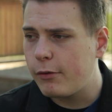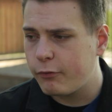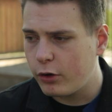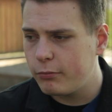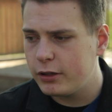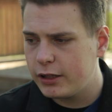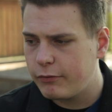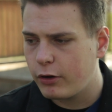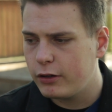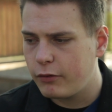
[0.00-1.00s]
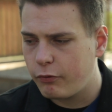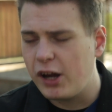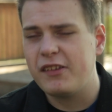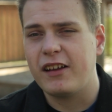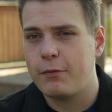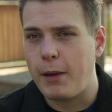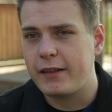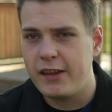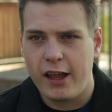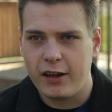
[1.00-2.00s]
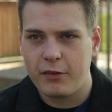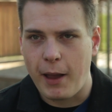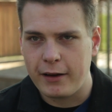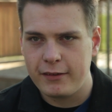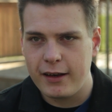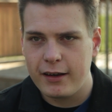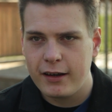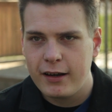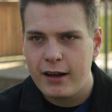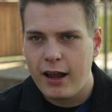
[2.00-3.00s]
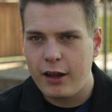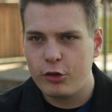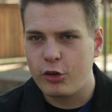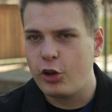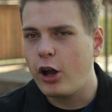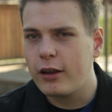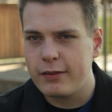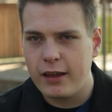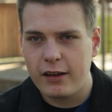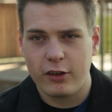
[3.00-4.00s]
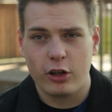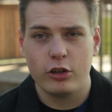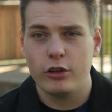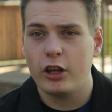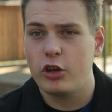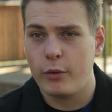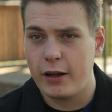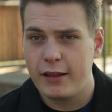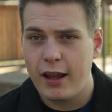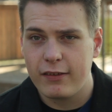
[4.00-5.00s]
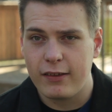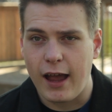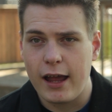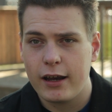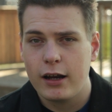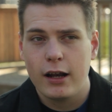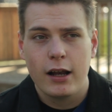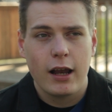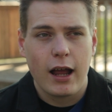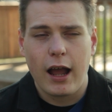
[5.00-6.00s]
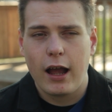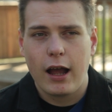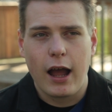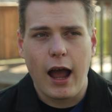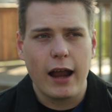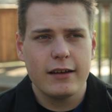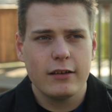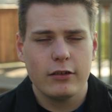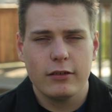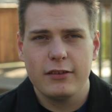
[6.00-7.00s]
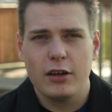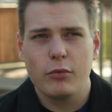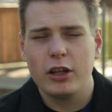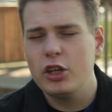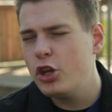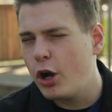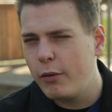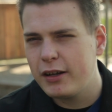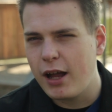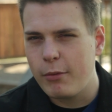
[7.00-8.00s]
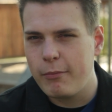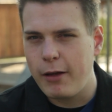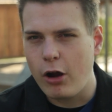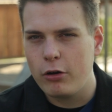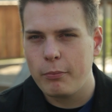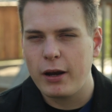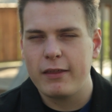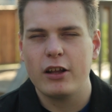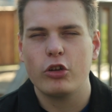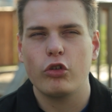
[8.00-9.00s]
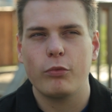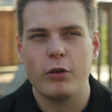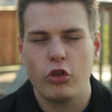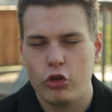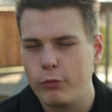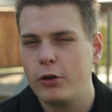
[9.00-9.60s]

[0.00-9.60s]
I'm a firm believer in the phrase, expect the unexpected. There's a lot of things, including doing this, that I didn't really know would come about, but I think there's been